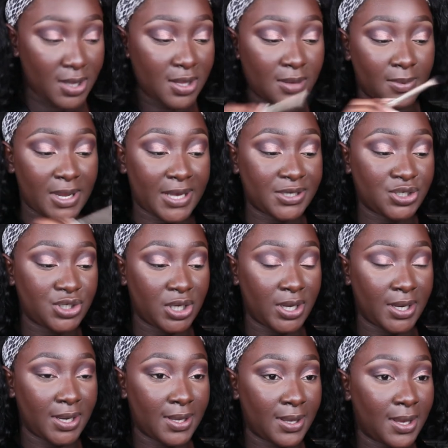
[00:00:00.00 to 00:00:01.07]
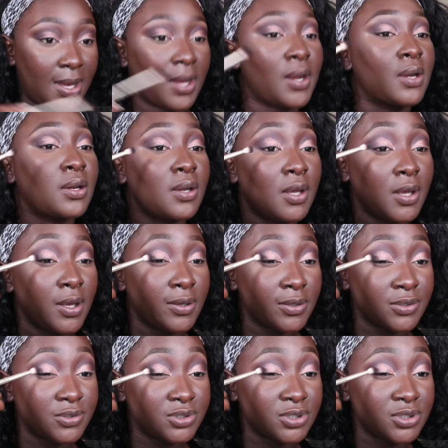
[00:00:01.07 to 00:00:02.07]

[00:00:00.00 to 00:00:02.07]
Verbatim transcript: the black shade again and